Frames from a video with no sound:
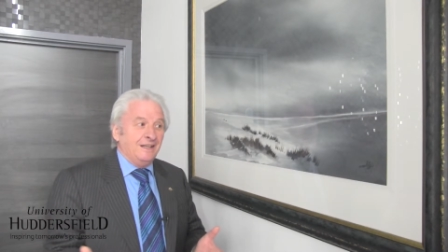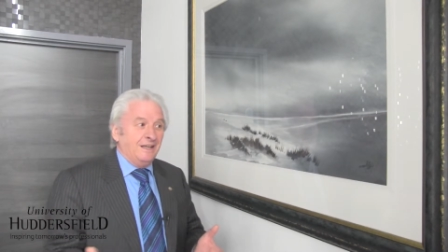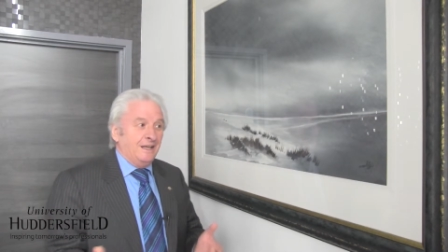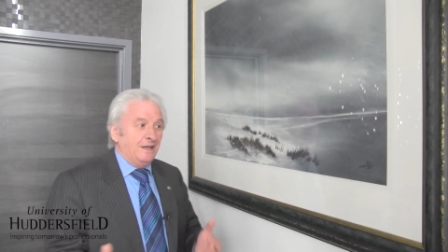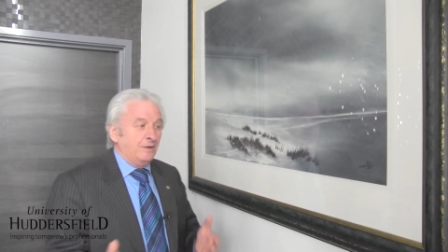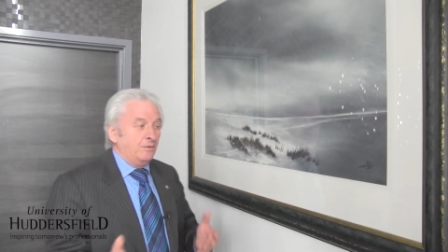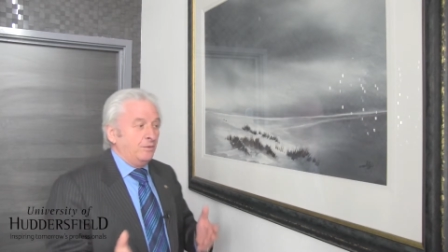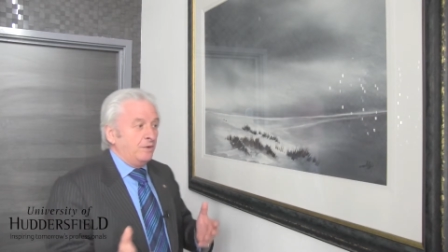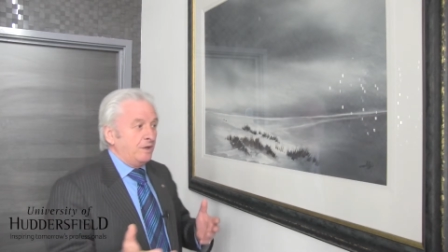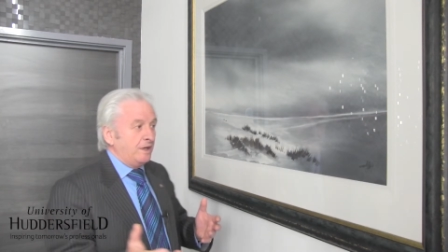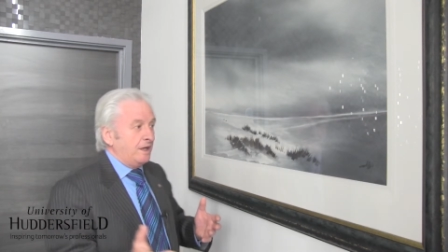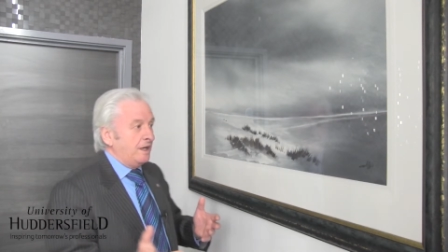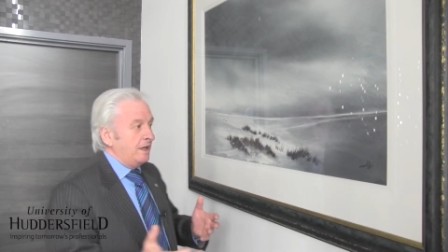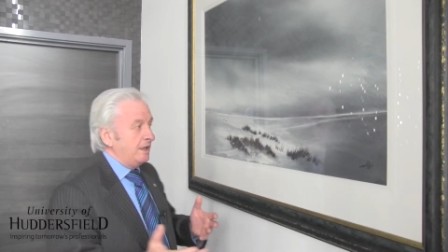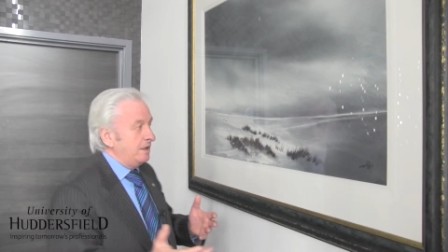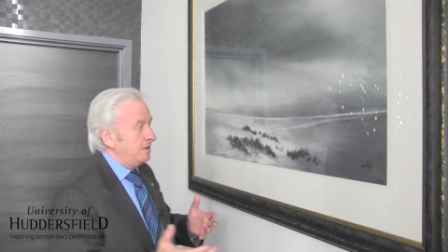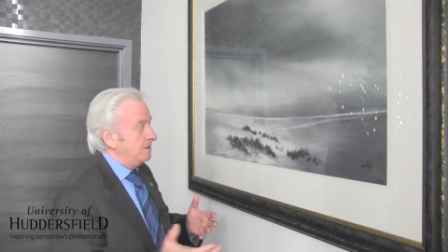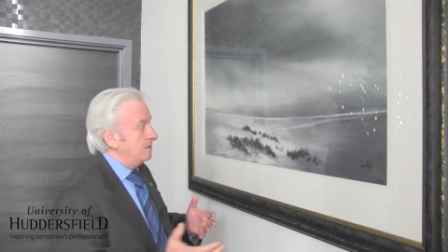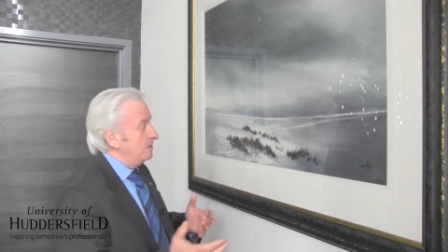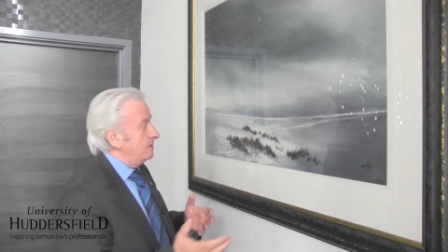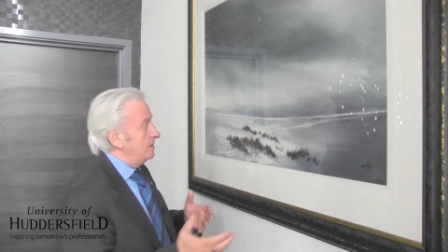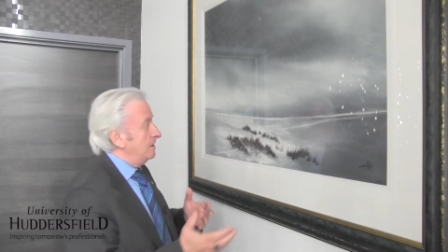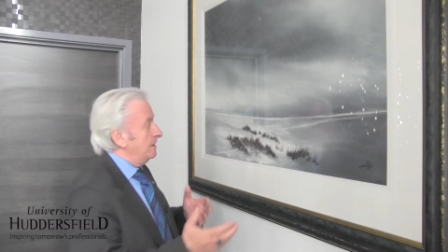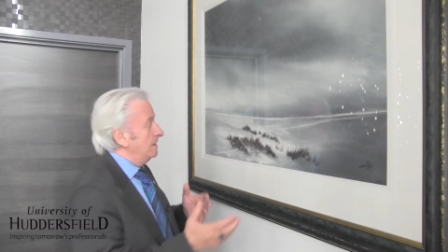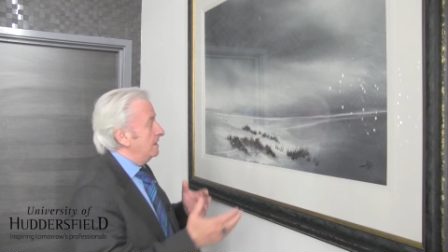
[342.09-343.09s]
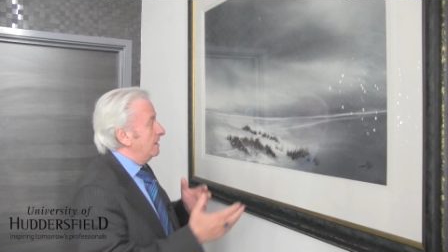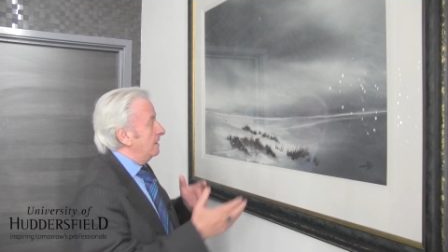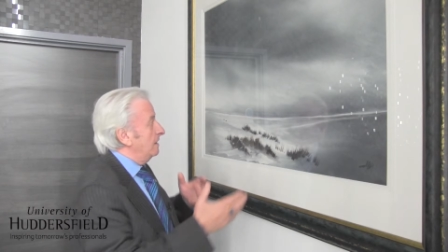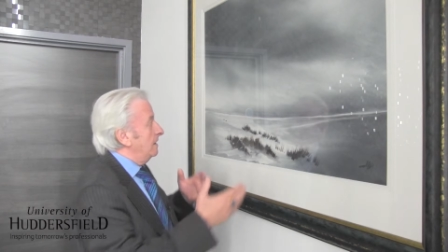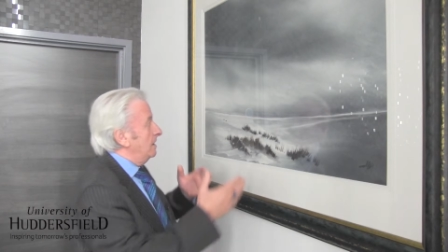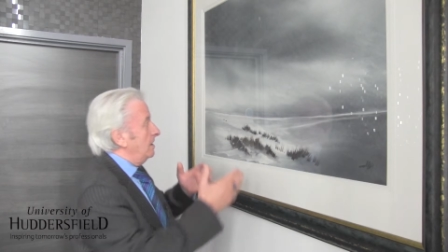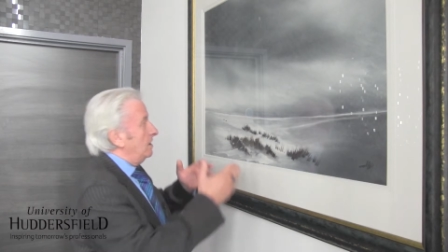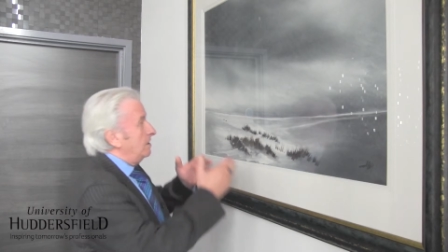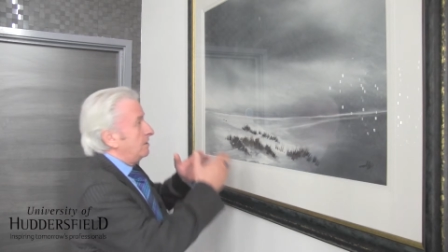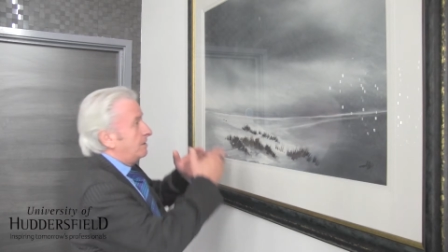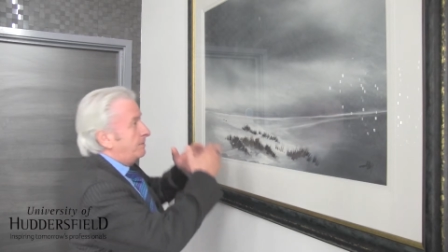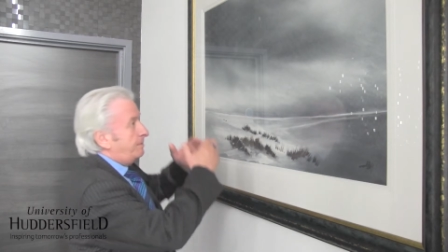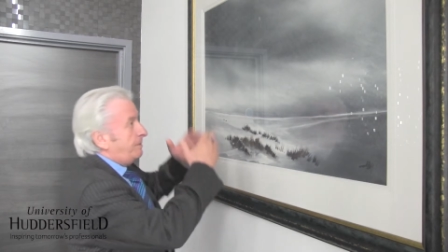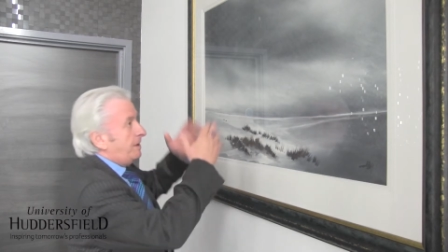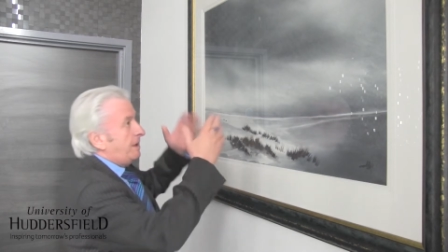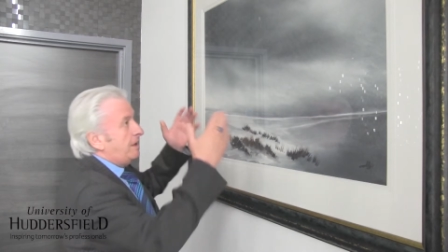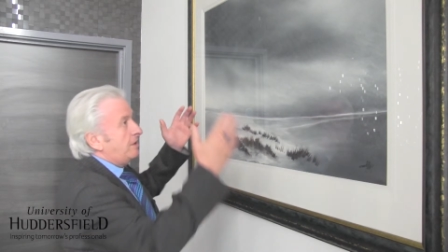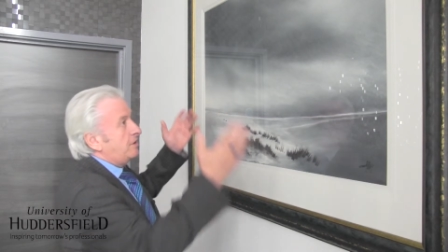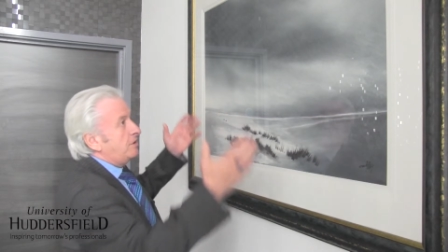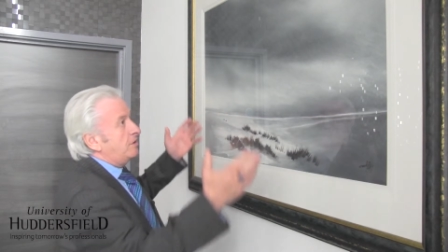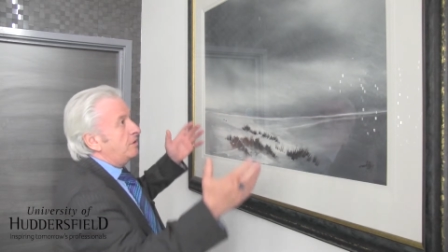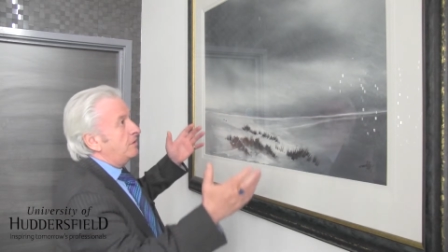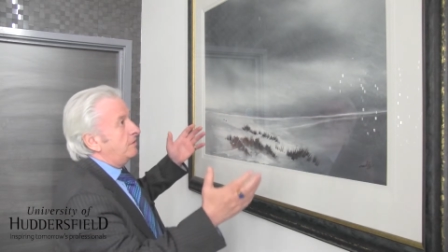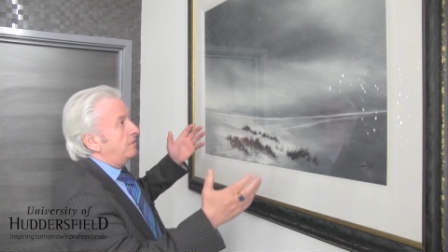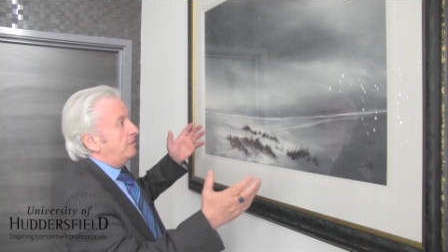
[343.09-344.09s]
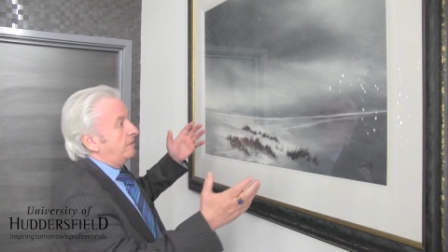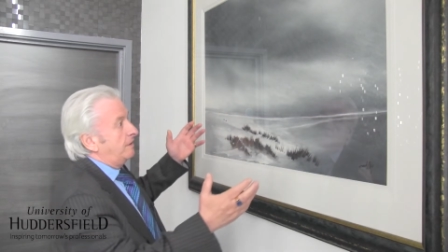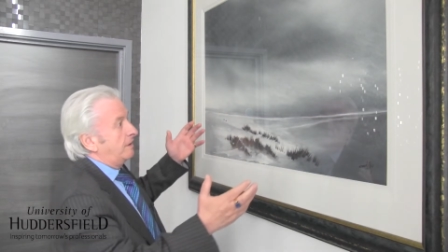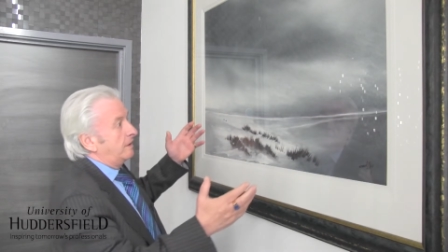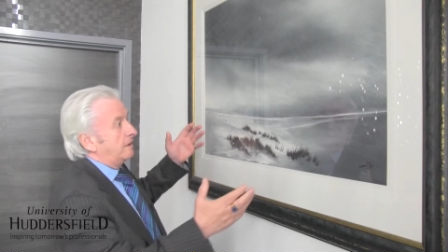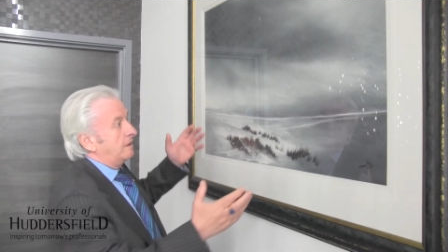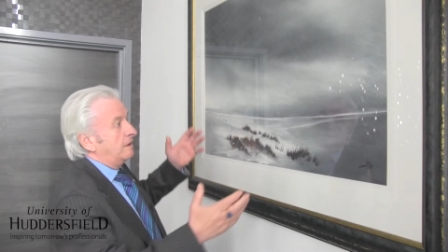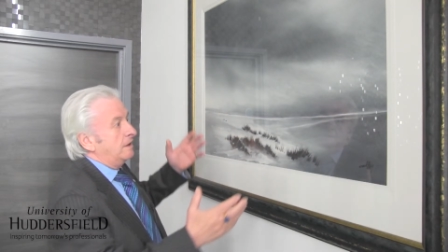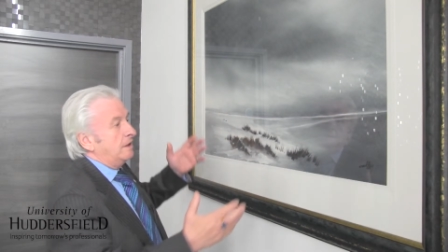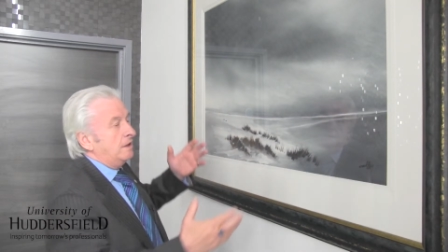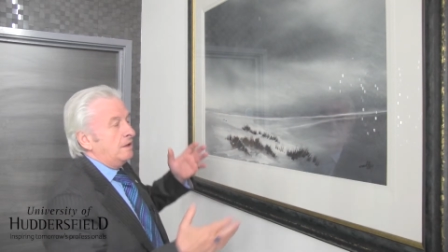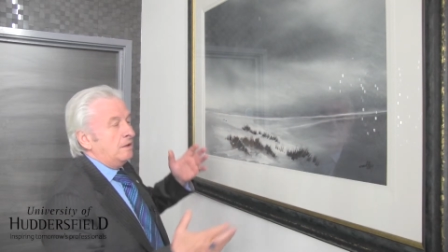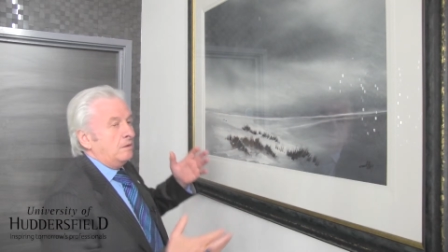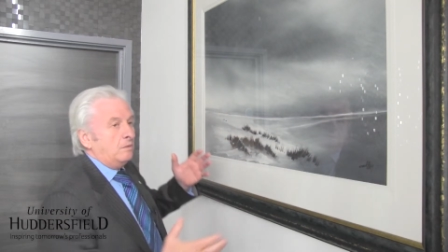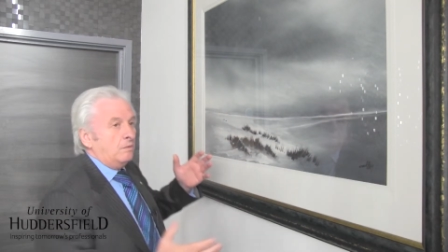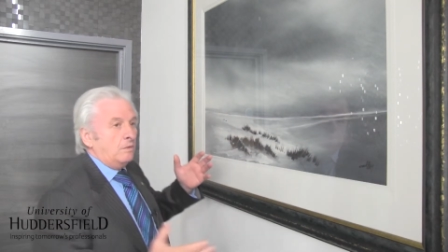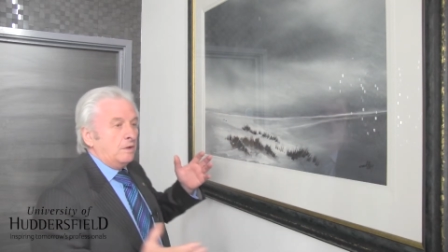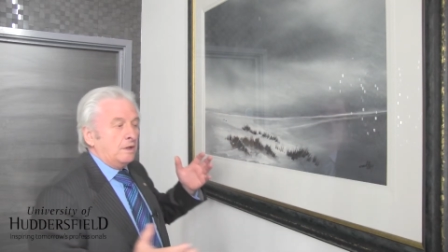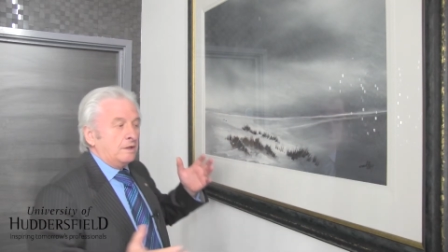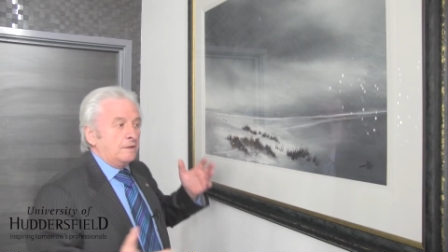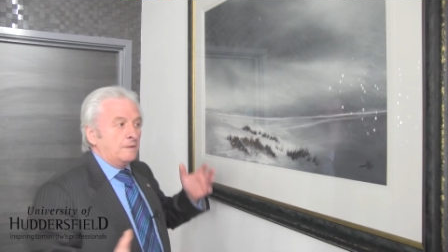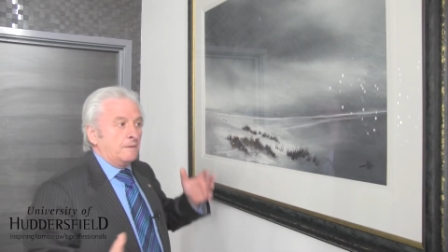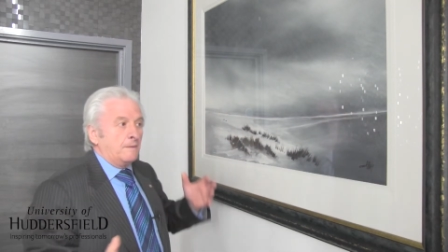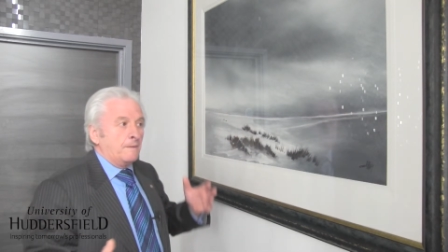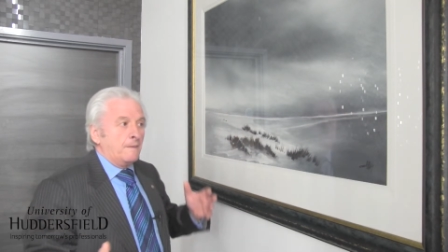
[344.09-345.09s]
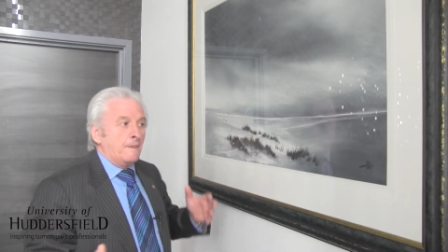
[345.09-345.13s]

And what I do here, to paint nothing, what